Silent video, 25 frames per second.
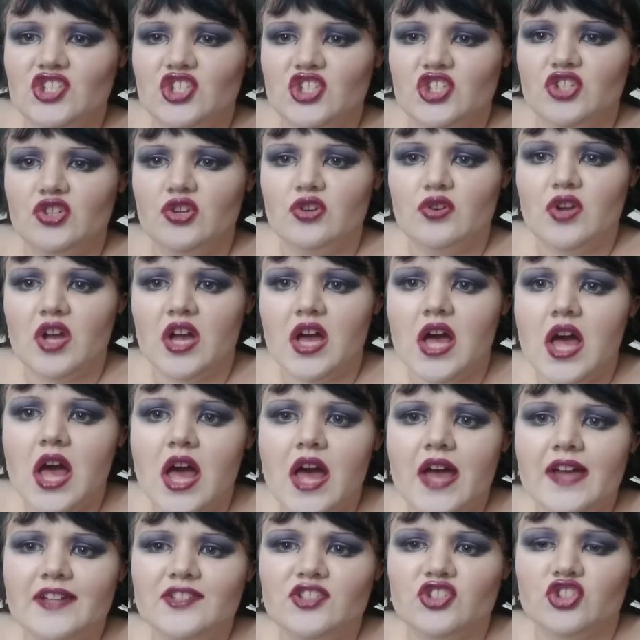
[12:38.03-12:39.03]
you
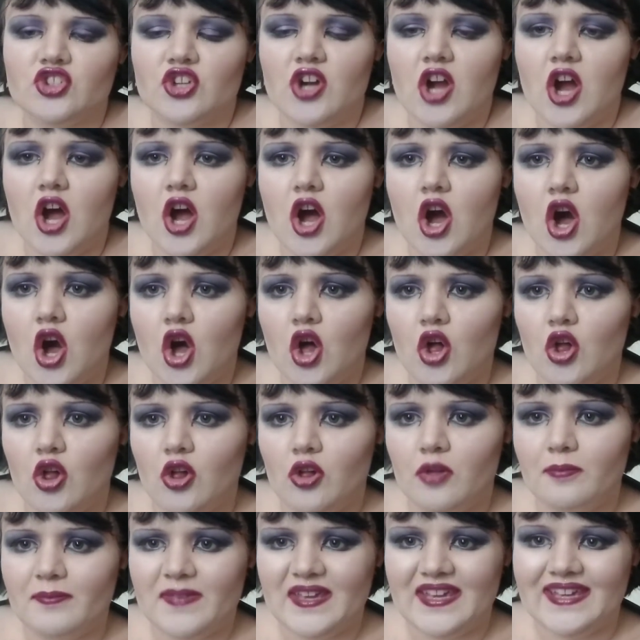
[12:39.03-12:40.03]

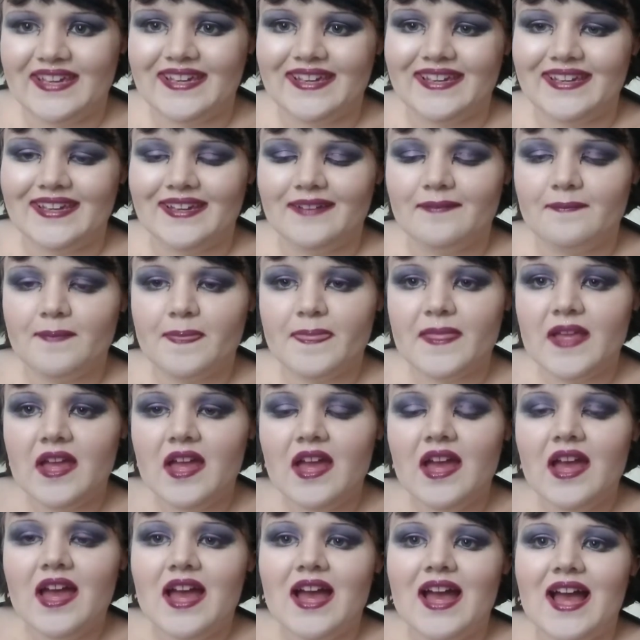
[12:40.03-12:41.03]
control me.
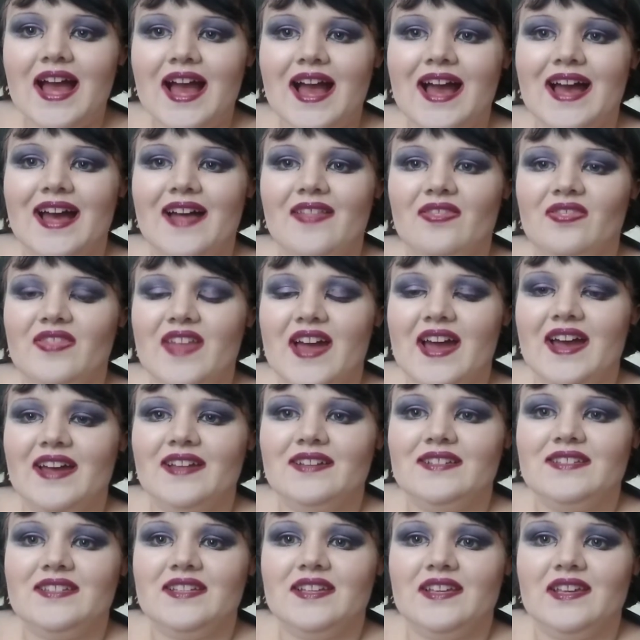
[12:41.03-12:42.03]
And
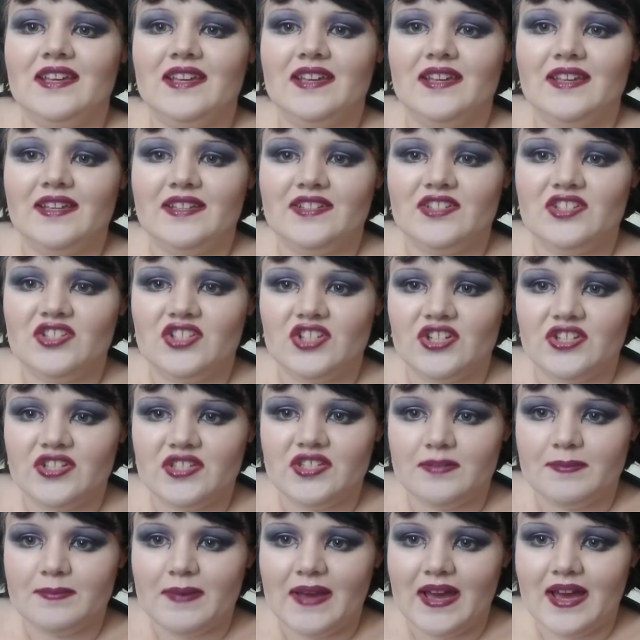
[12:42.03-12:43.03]
that is
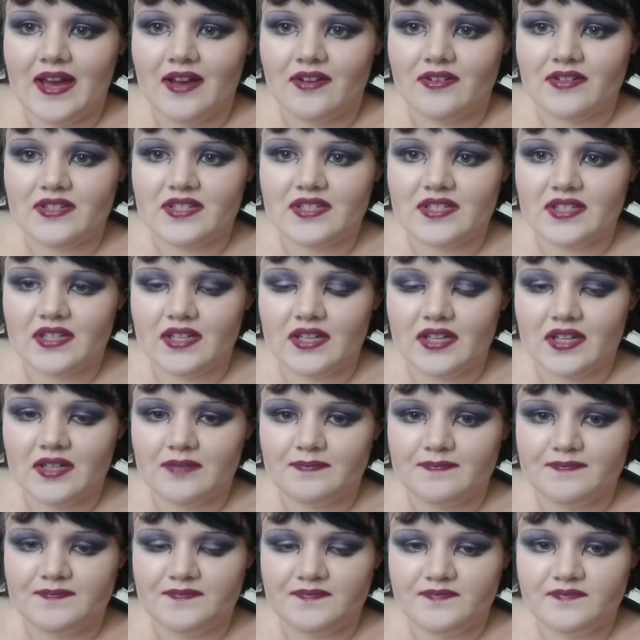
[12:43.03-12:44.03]
just about
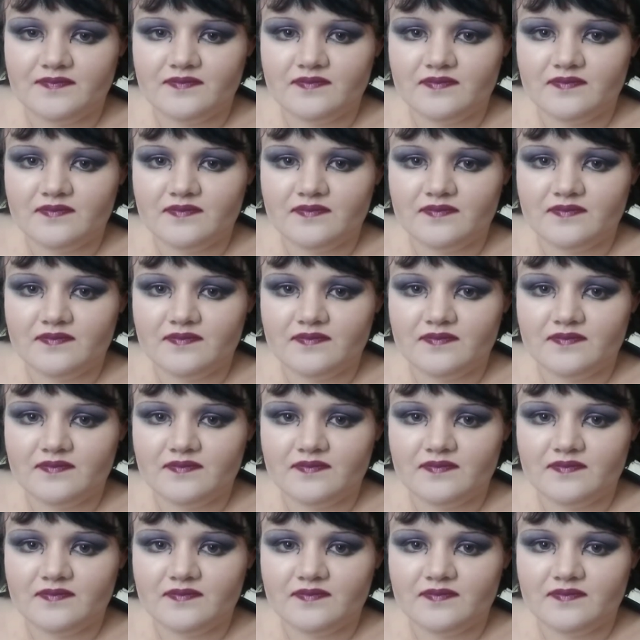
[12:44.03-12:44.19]
um,